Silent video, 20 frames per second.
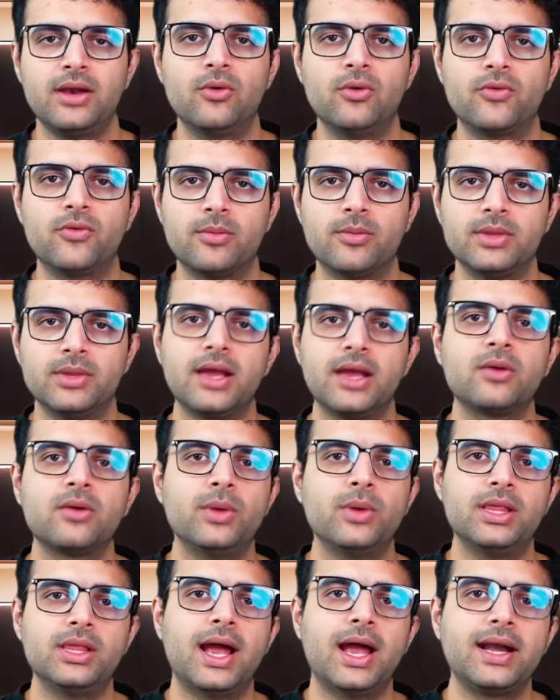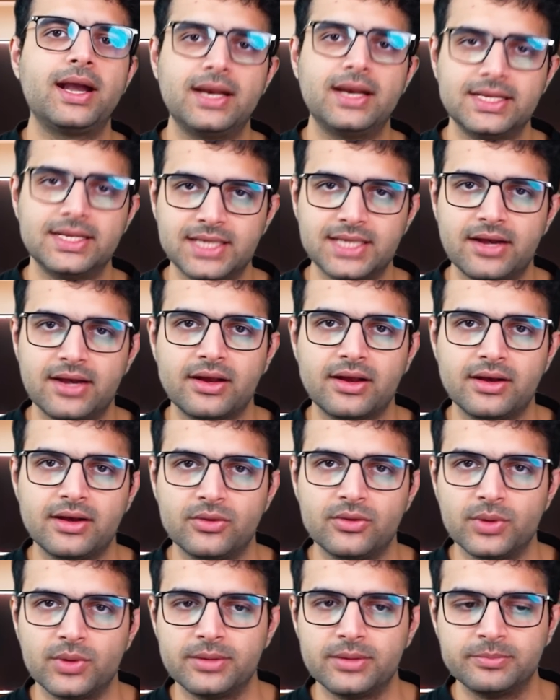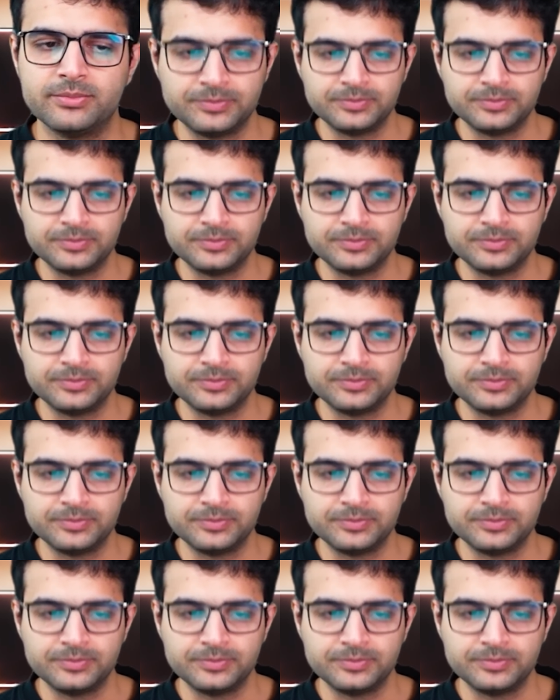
Go from there. With that, let's get right into it.